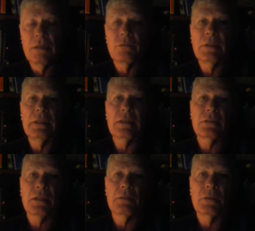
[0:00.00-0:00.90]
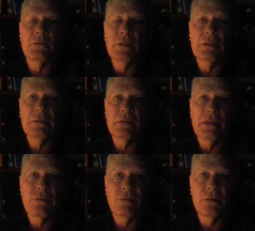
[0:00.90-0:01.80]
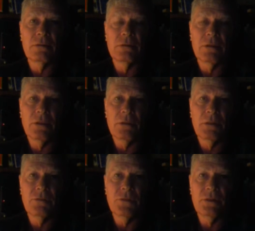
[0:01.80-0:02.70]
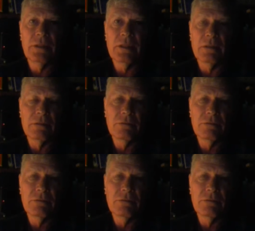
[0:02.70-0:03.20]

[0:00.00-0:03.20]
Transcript: right outside of my window, and I throw all my food there.